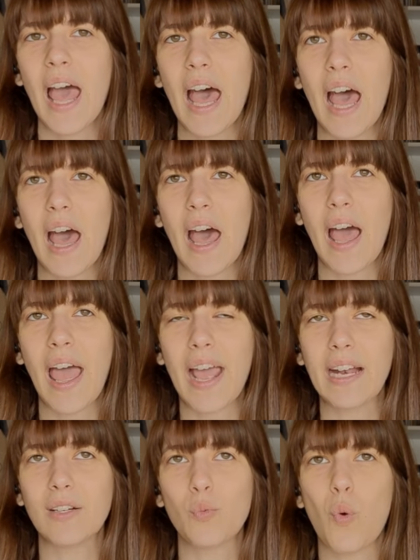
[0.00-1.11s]

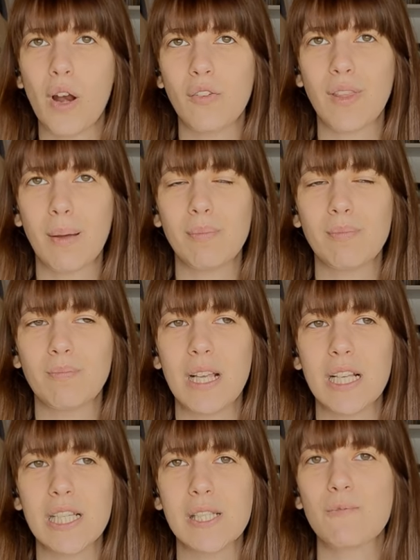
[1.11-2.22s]
And one of them
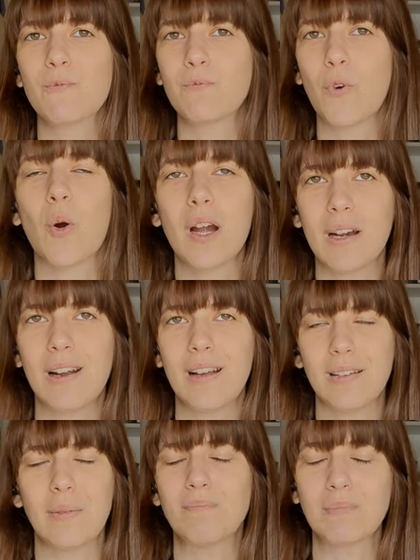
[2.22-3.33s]
is for,
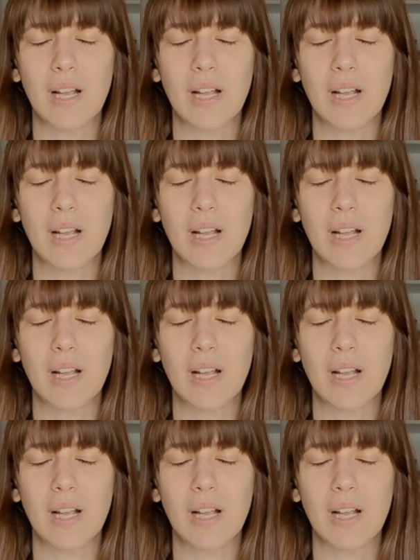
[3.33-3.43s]
a